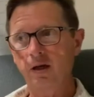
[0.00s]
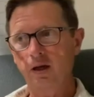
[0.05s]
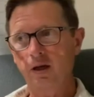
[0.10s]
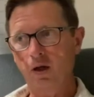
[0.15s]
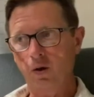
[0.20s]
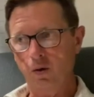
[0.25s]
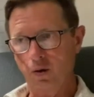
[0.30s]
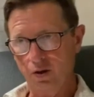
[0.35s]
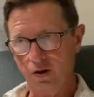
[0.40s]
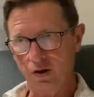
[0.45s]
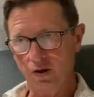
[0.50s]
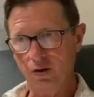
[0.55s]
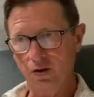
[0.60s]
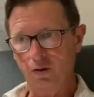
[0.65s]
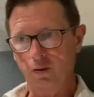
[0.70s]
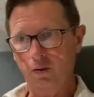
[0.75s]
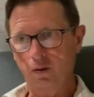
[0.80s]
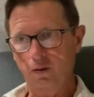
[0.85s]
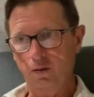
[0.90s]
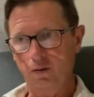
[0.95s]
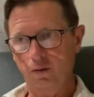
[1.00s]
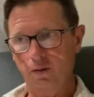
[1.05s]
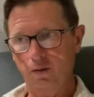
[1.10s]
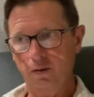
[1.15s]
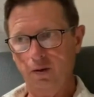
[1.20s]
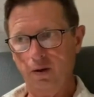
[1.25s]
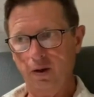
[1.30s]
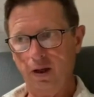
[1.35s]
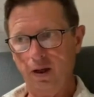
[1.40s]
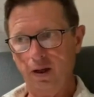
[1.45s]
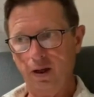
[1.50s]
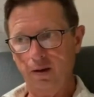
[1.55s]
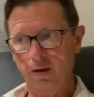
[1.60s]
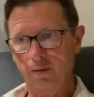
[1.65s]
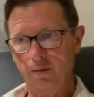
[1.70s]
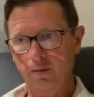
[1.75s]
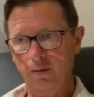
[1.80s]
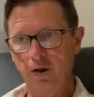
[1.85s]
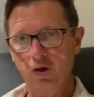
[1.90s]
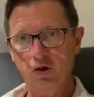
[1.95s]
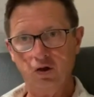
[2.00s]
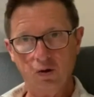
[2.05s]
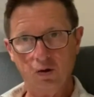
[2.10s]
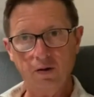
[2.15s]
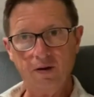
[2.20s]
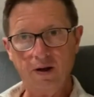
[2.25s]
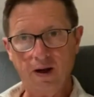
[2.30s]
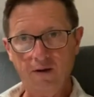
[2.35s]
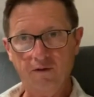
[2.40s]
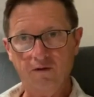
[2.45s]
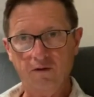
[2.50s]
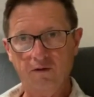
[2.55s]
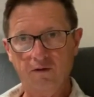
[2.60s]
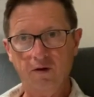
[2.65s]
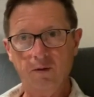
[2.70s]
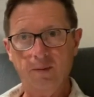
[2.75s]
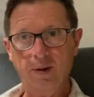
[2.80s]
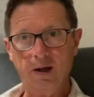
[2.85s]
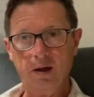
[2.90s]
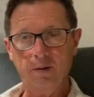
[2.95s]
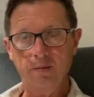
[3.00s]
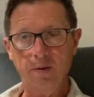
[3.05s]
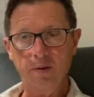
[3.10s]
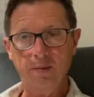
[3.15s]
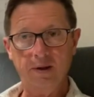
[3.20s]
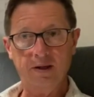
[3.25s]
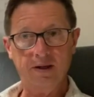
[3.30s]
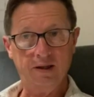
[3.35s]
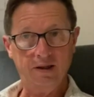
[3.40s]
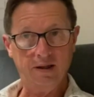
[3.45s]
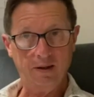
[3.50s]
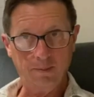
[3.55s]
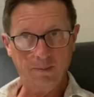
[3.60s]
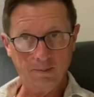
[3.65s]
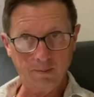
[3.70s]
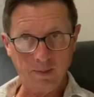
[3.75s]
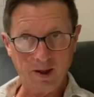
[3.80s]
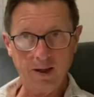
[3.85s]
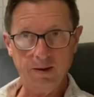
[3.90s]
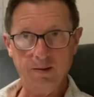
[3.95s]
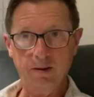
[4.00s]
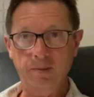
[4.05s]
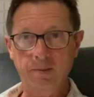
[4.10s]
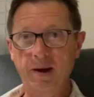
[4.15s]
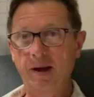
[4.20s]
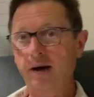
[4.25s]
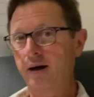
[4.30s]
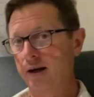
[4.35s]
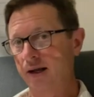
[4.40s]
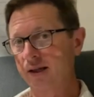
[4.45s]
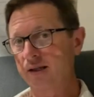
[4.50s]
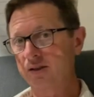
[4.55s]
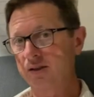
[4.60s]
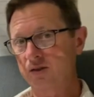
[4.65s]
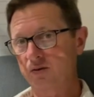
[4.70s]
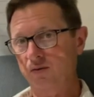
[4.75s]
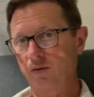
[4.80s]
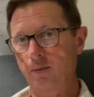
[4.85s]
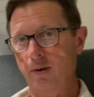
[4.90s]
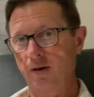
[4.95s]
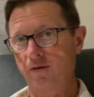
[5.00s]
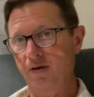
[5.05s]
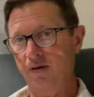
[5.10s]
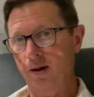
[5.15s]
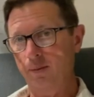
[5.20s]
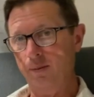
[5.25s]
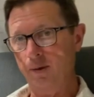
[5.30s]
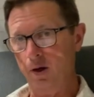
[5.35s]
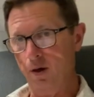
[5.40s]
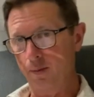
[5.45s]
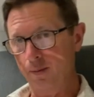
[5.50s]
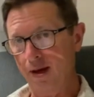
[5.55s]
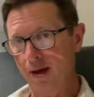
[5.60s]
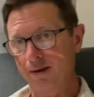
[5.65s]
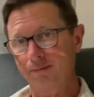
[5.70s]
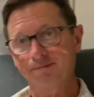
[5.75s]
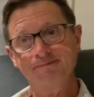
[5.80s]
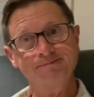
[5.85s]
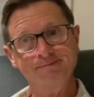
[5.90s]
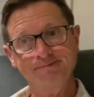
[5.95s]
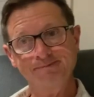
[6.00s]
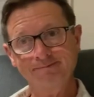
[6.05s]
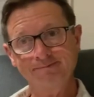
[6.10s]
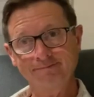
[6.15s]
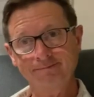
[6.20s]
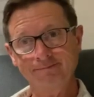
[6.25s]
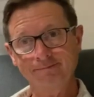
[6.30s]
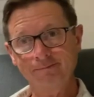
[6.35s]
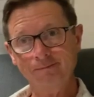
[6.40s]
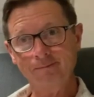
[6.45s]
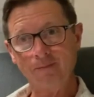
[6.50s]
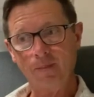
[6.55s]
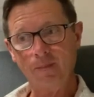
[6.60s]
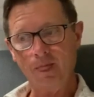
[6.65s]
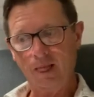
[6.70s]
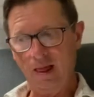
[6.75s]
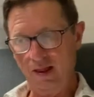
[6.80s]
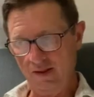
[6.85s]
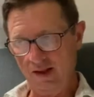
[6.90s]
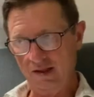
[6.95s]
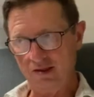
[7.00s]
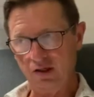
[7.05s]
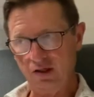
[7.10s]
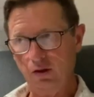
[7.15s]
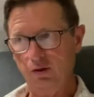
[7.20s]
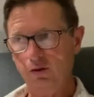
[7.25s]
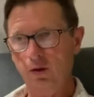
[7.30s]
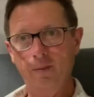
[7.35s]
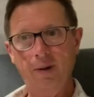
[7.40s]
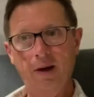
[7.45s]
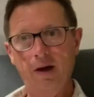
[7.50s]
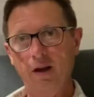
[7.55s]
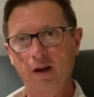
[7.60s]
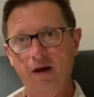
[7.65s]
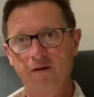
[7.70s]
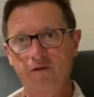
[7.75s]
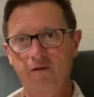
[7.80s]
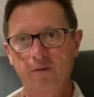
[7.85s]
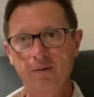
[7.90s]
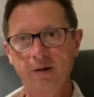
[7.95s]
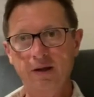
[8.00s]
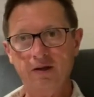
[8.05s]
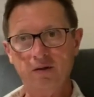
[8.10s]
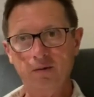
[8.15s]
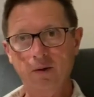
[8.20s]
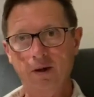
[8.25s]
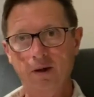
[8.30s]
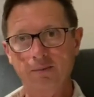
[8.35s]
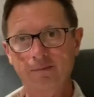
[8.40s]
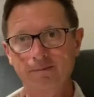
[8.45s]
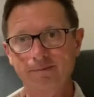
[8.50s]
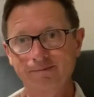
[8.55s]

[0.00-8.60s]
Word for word: in order to ensure that I fulfill my commitment and that my the better ends for my family are met. That's yielded a better life for me as well.